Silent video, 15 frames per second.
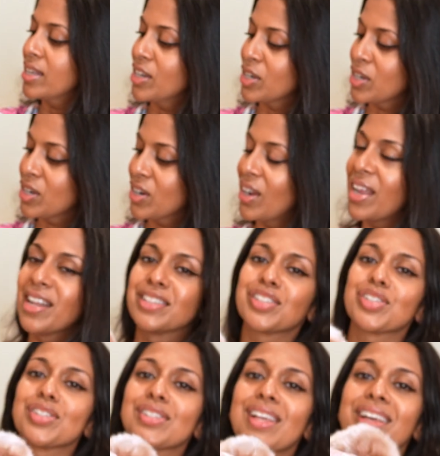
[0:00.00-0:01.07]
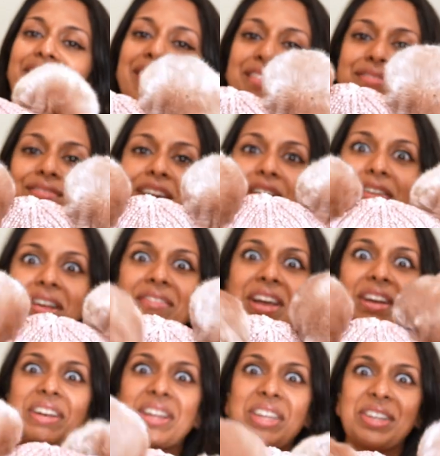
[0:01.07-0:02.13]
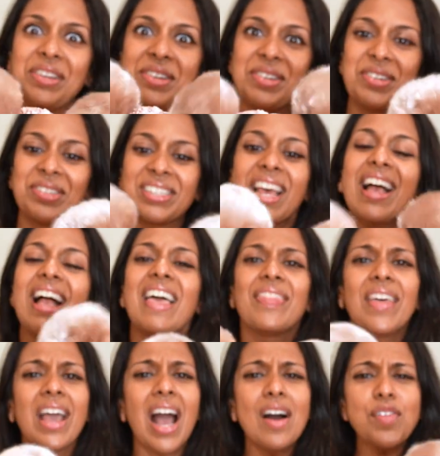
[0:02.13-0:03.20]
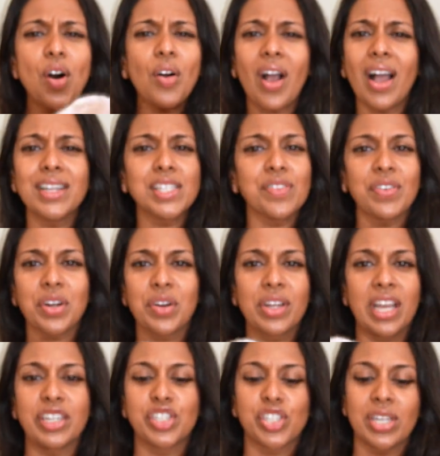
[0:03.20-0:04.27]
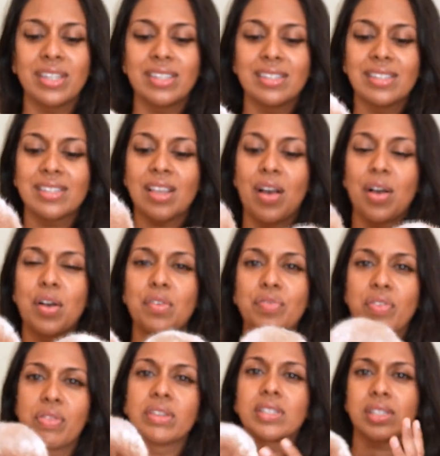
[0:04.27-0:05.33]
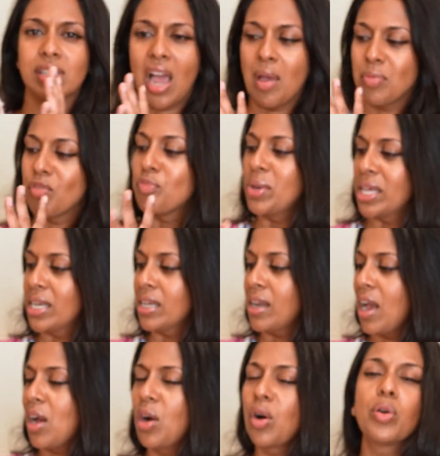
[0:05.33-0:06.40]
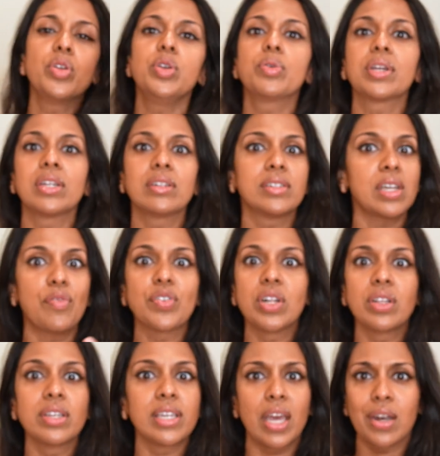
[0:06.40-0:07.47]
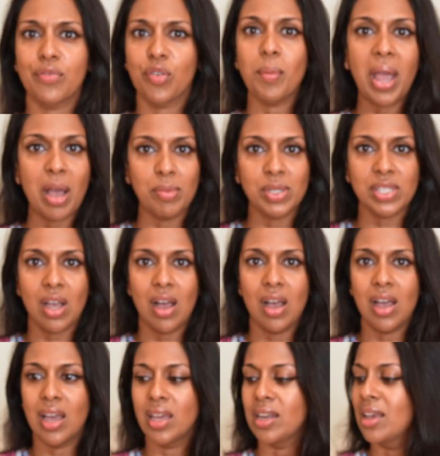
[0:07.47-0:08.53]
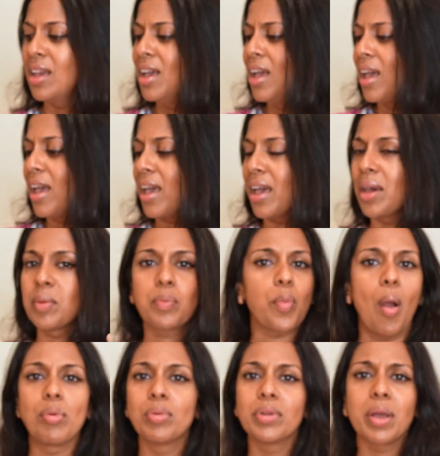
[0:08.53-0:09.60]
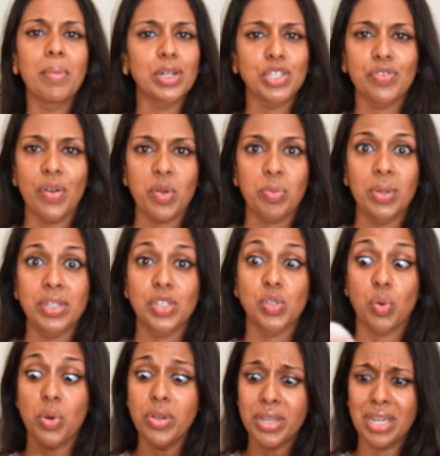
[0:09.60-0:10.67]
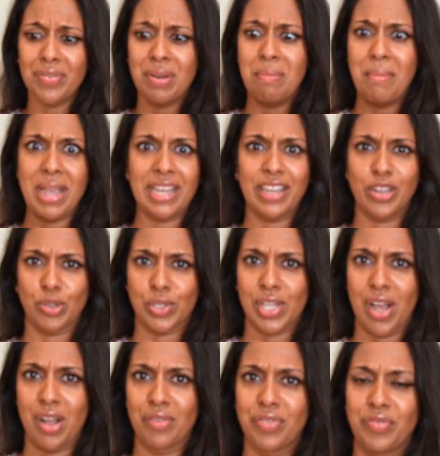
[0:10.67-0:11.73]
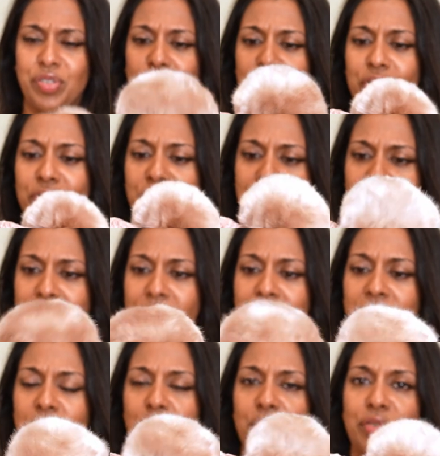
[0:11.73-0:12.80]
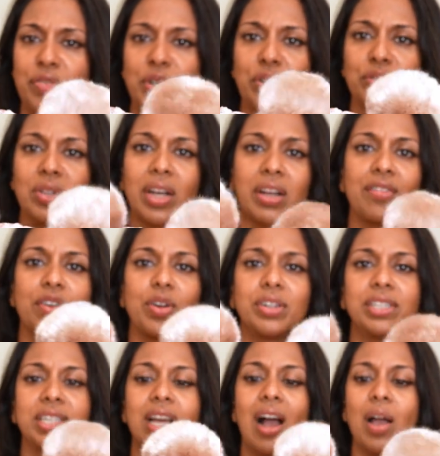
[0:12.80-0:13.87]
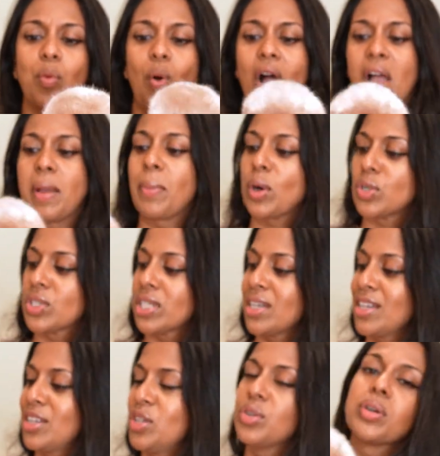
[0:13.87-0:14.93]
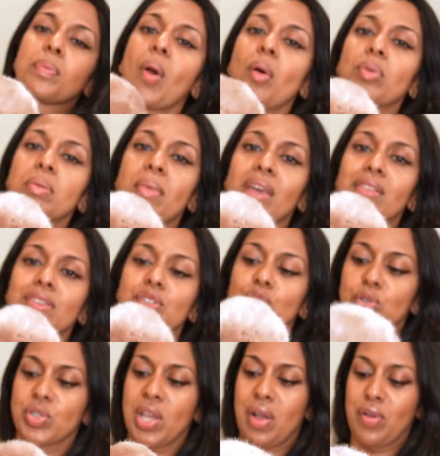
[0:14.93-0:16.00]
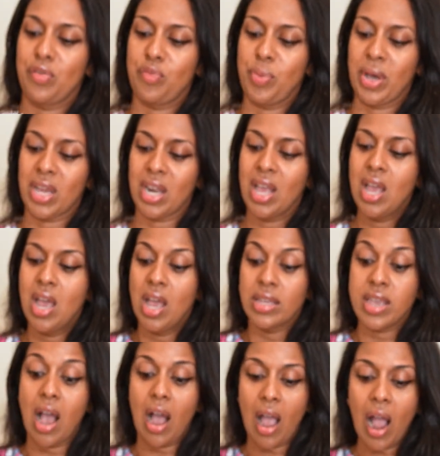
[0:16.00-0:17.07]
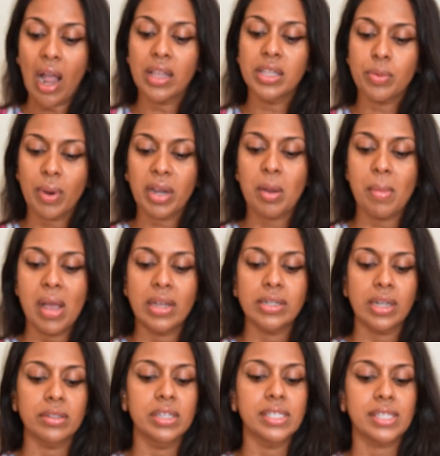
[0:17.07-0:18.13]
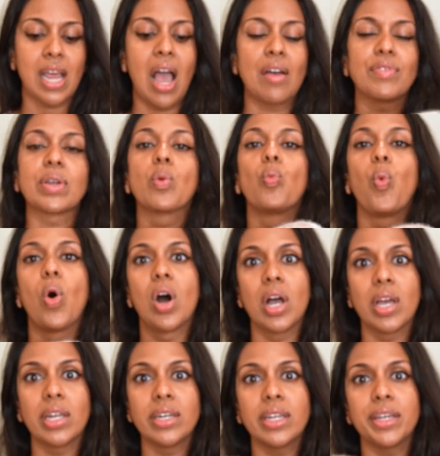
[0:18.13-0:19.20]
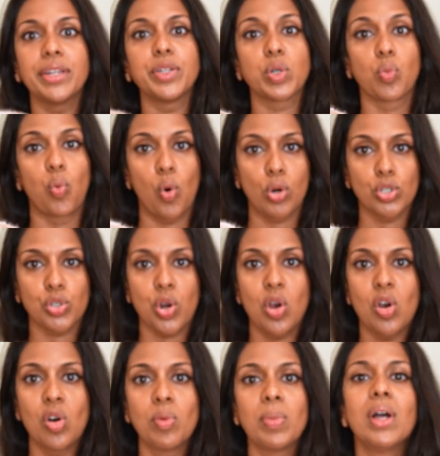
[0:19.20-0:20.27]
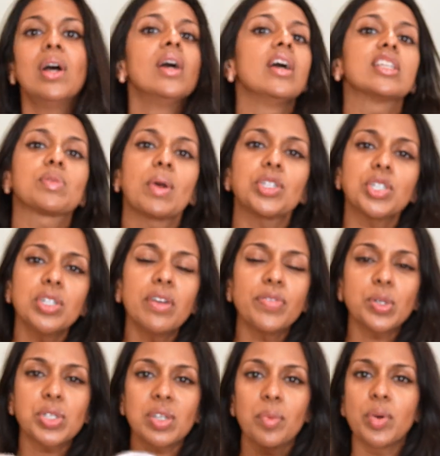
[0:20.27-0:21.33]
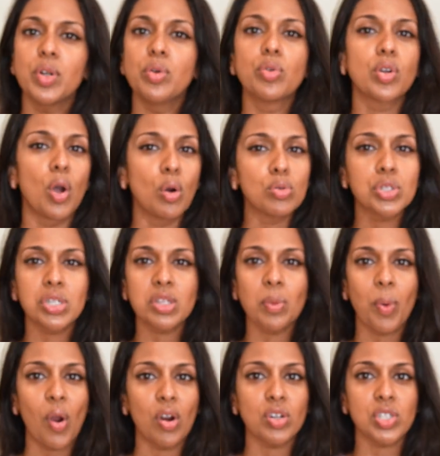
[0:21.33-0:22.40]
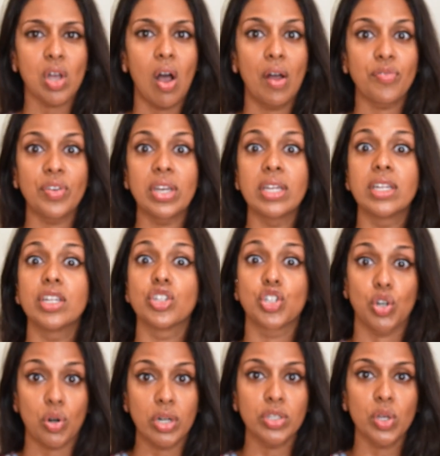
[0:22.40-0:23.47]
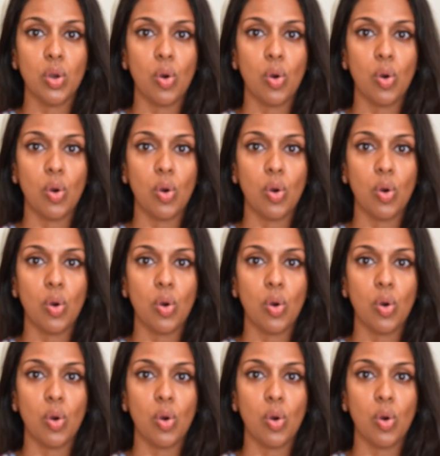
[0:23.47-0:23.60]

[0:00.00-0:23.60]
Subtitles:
here, and it's just like very cute. They have all kinds of variations of this type of beanie now. You can definitely get it from Amazon, and probably a bunch of other places. Or you can even make it yourself if you're, if you're like a very DIY person, you could probably make this yourself. But yeah, I highly recommend at least having one in your wardrobe, especially if you're someone who goes to the parks often during the